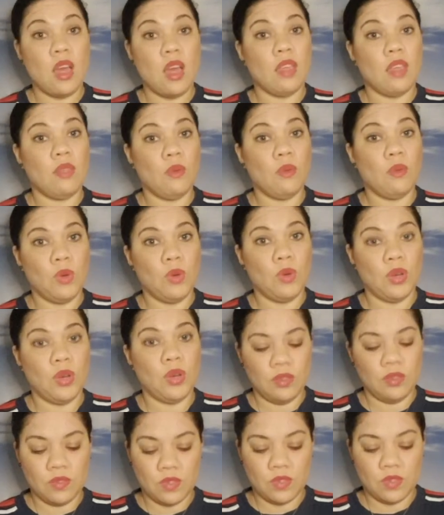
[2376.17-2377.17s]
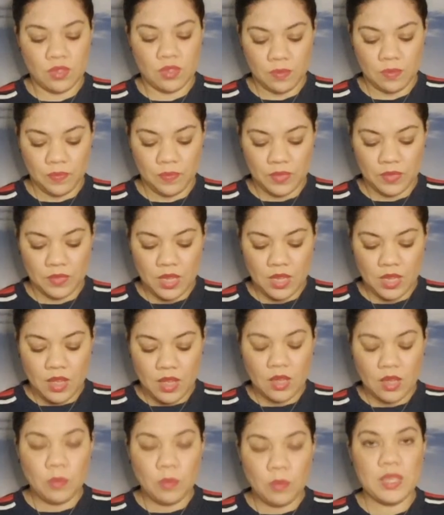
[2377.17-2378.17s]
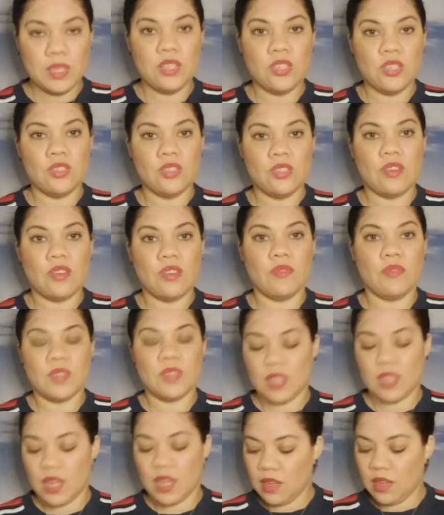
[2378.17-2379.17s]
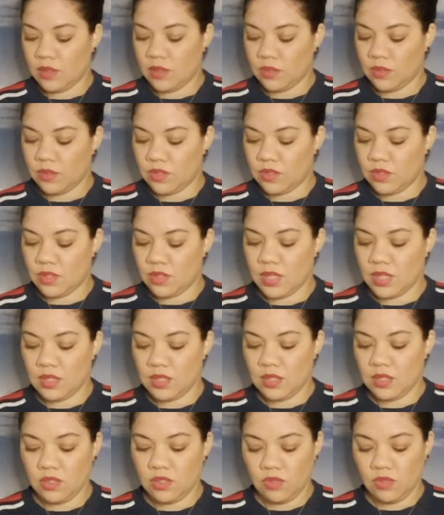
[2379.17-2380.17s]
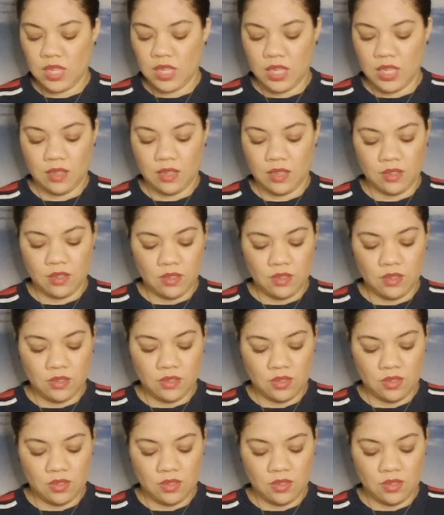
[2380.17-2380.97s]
The world, completion of cycles. This is really good.